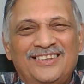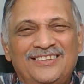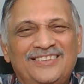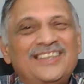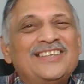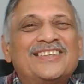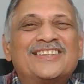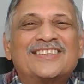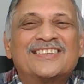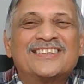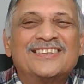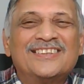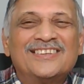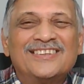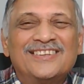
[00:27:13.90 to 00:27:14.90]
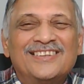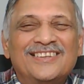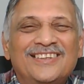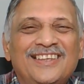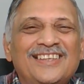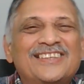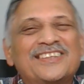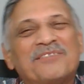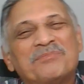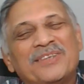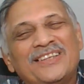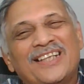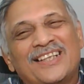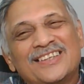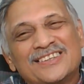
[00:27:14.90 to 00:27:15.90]
This is
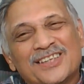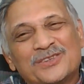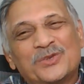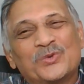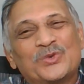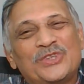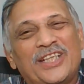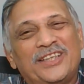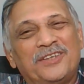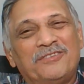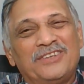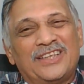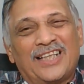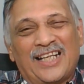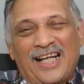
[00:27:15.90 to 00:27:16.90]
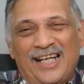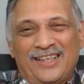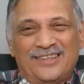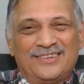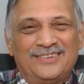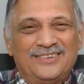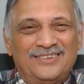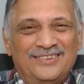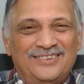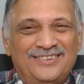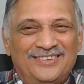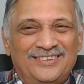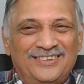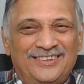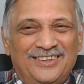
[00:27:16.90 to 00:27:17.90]
something that is associated with our heart,
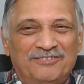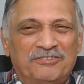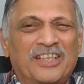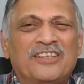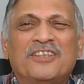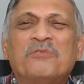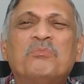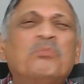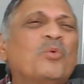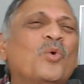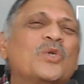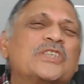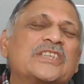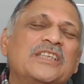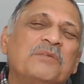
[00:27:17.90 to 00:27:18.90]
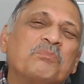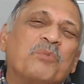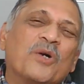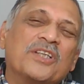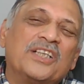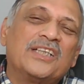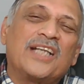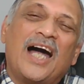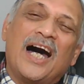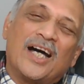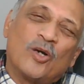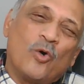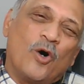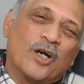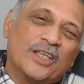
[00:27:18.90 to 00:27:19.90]
one of the most important
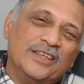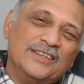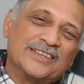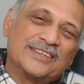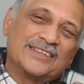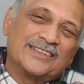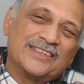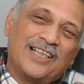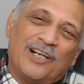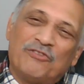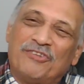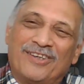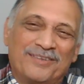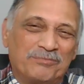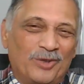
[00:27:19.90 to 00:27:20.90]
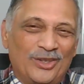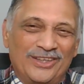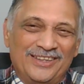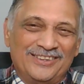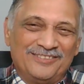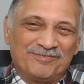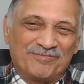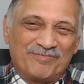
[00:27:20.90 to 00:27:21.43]
organs of our body.